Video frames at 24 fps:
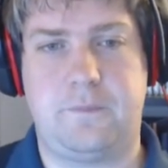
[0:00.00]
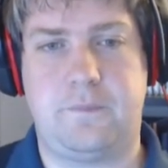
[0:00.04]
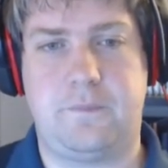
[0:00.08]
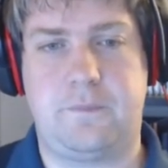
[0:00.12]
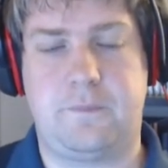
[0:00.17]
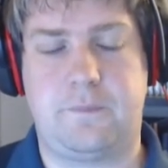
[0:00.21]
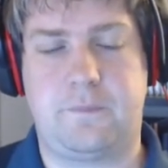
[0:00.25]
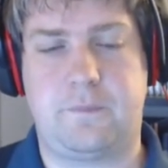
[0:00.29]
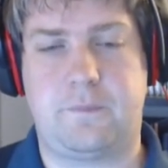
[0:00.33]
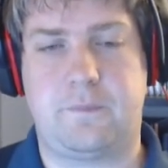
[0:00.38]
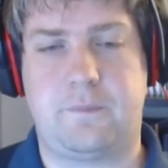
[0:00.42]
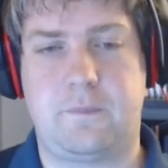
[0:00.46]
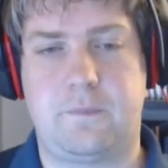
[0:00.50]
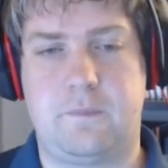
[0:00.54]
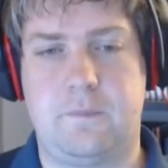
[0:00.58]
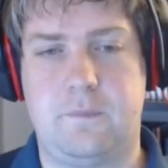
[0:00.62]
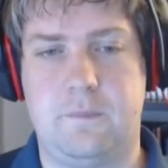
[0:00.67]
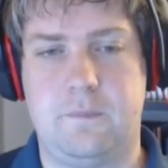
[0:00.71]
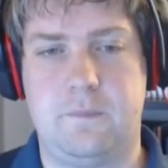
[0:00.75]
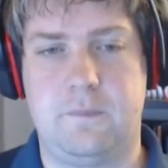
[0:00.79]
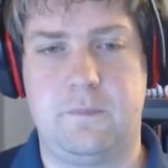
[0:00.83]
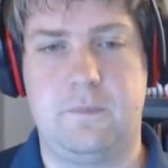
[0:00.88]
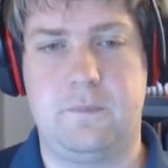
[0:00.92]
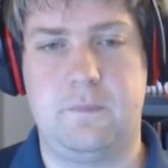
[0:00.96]

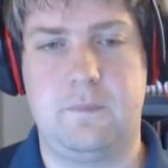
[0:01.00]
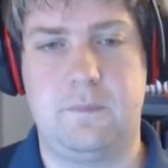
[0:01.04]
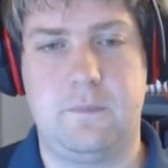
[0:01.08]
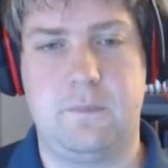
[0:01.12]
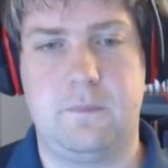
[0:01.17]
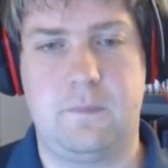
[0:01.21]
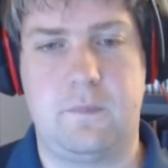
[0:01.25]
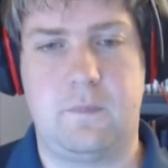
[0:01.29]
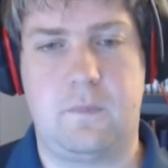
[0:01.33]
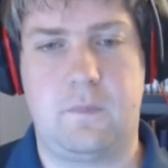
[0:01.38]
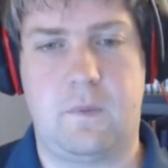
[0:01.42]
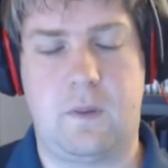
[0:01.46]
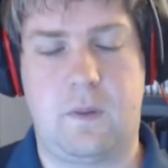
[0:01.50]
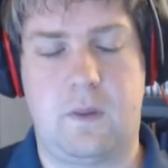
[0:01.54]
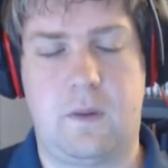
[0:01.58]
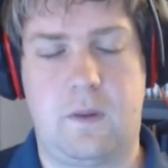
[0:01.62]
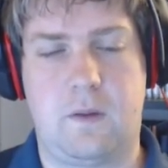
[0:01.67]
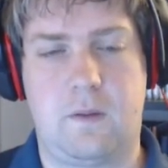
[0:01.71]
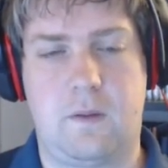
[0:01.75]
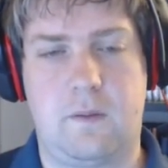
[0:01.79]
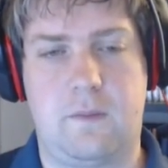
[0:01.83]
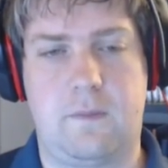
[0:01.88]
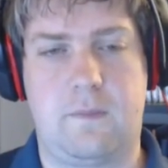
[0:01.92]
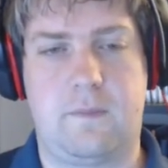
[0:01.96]

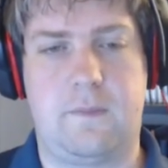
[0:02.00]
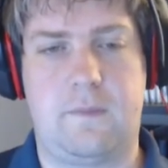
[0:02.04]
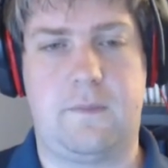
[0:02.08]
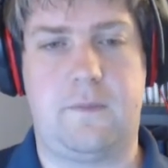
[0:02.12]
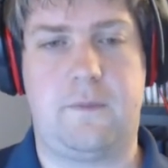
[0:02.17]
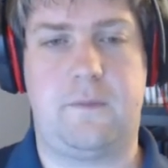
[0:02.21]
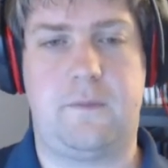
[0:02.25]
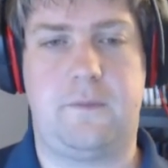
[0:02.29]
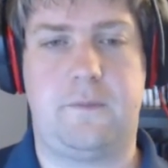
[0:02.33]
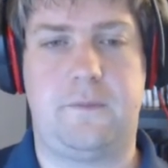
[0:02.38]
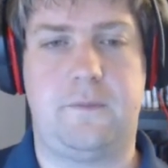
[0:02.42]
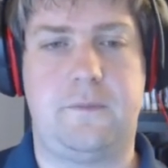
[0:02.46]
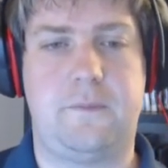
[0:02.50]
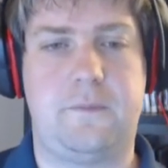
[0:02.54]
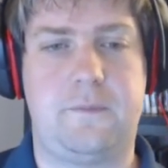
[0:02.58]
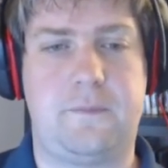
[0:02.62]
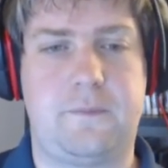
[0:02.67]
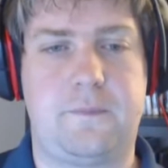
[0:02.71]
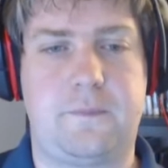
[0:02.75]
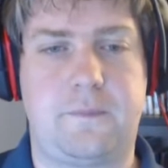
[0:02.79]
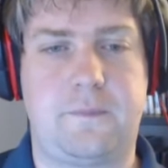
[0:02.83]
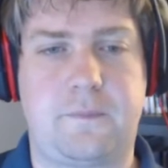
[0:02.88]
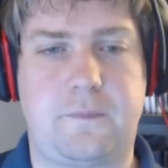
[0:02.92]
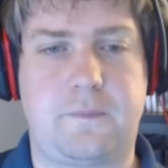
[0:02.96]

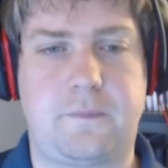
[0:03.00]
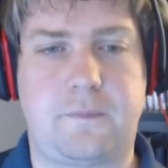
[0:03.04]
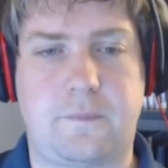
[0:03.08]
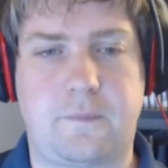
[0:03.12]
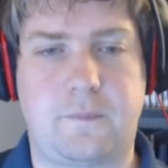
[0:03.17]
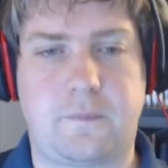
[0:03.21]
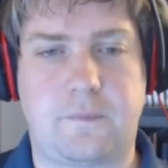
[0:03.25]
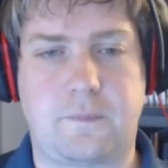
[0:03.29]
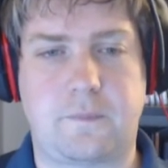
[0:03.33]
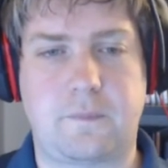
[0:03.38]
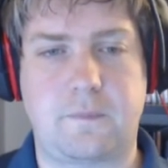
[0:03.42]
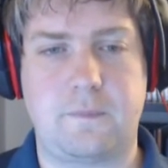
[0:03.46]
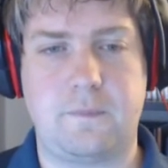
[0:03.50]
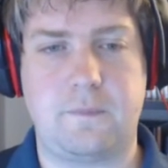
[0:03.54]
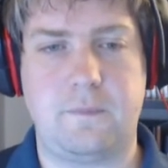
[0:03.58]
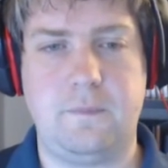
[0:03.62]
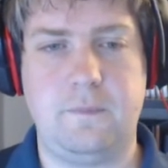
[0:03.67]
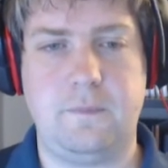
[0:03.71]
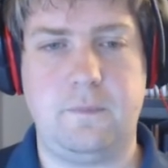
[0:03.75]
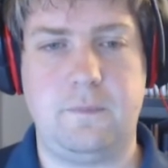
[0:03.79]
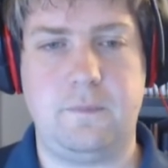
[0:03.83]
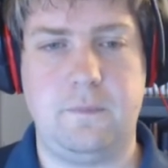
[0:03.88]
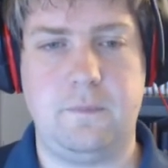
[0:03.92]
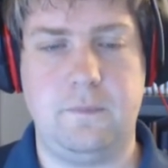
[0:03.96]

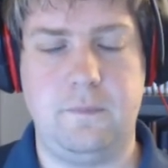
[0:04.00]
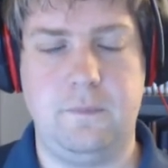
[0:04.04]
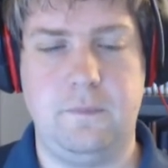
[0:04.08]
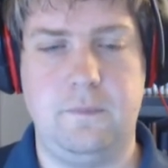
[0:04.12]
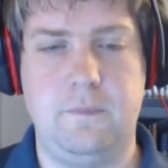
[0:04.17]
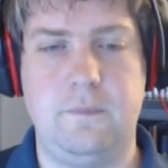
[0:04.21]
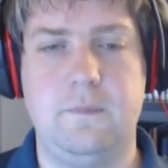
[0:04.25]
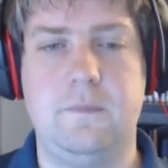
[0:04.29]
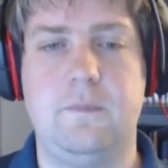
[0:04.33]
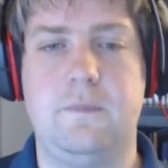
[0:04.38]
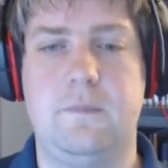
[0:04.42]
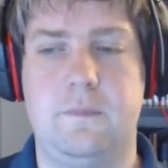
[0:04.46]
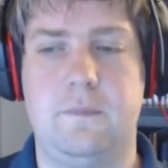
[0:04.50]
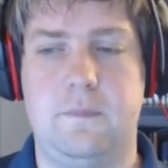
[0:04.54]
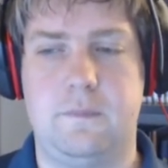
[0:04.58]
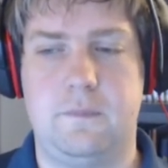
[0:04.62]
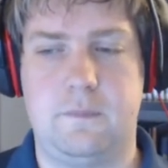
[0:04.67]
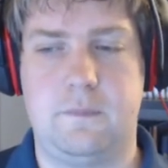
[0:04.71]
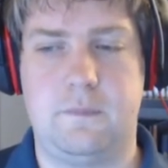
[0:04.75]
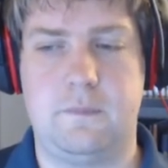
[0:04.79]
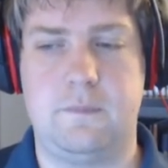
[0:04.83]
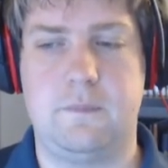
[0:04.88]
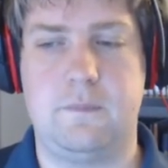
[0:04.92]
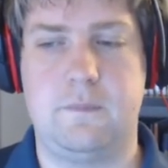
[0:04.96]

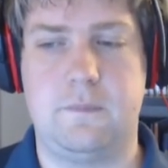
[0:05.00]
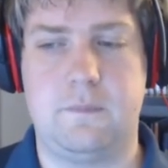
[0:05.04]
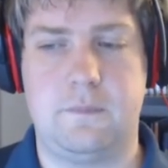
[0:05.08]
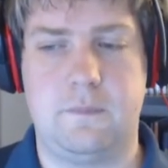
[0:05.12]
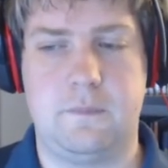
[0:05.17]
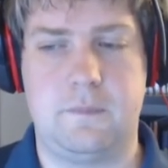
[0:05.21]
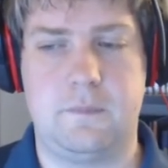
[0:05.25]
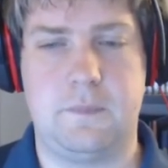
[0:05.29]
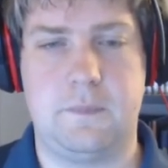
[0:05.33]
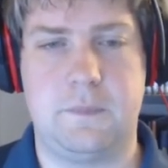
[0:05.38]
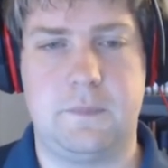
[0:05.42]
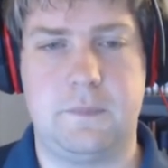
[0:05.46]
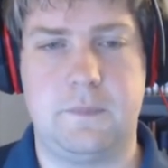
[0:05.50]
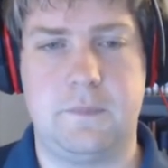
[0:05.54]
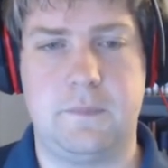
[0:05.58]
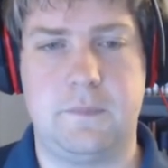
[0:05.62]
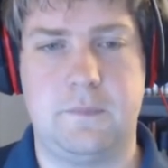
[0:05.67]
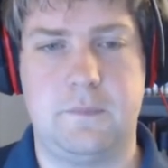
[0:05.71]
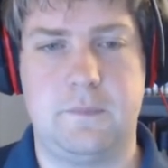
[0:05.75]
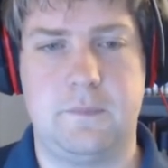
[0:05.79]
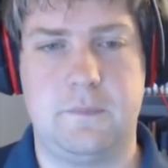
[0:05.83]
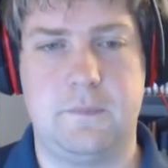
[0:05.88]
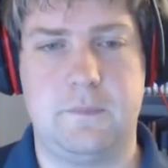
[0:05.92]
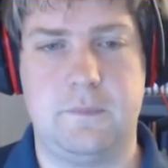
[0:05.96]

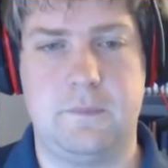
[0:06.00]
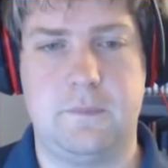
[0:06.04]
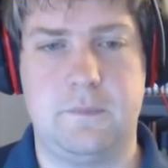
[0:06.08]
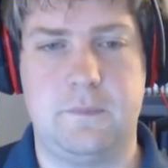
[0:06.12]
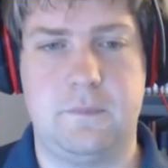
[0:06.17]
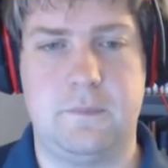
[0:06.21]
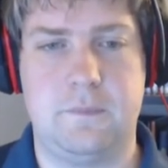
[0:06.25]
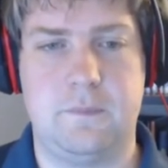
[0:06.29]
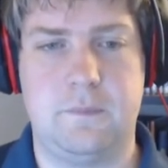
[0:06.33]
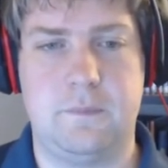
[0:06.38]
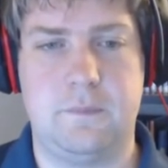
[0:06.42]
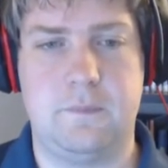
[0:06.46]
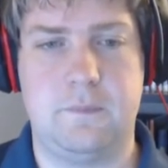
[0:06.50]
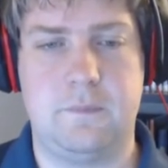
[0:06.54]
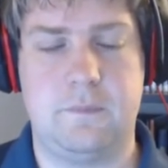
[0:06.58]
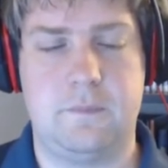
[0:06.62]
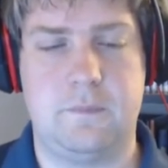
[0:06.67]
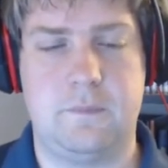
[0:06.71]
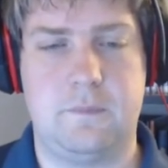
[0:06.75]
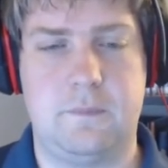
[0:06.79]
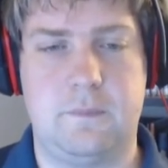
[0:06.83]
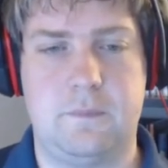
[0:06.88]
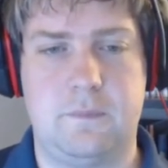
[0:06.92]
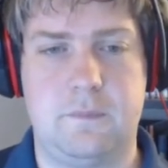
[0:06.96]

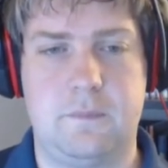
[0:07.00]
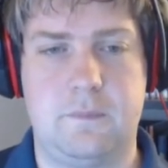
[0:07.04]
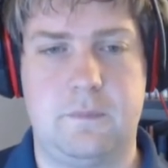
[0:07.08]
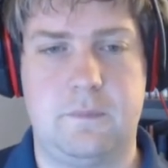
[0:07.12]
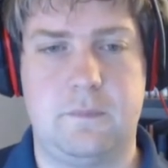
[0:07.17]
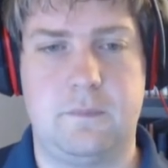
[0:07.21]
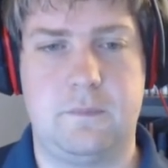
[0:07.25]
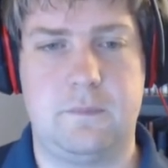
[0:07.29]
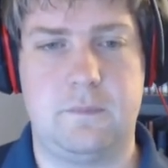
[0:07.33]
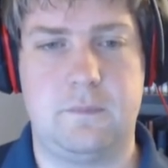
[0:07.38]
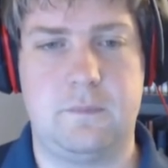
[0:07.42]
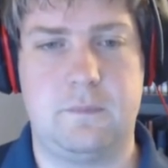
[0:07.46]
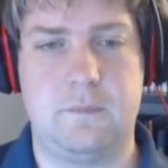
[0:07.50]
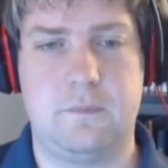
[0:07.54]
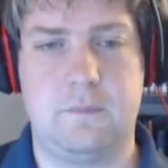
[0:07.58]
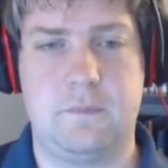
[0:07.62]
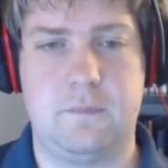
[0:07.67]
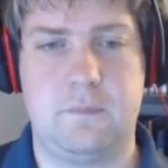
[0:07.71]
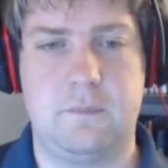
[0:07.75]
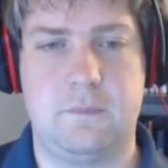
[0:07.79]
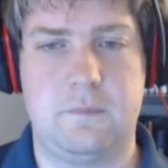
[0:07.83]
[no speech]